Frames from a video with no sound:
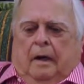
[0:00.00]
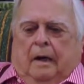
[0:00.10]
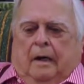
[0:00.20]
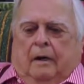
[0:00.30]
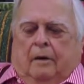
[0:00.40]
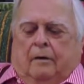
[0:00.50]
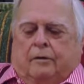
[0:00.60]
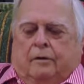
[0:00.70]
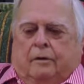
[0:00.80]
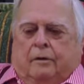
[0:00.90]
I
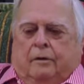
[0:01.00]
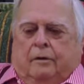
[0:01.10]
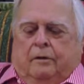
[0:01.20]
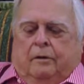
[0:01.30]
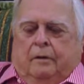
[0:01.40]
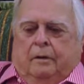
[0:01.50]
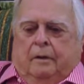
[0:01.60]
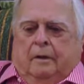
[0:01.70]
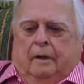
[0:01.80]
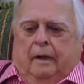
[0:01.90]
lost her to
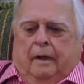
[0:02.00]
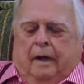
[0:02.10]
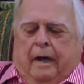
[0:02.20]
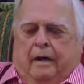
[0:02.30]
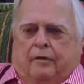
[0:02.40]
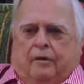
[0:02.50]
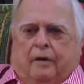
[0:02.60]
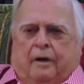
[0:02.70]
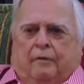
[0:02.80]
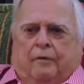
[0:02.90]

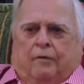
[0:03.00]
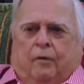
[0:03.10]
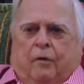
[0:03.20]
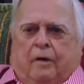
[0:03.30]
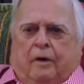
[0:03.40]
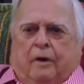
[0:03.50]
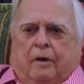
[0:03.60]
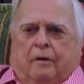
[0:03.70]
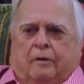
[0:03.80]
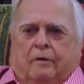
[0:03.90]
cancer after 40
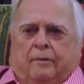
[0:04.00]
years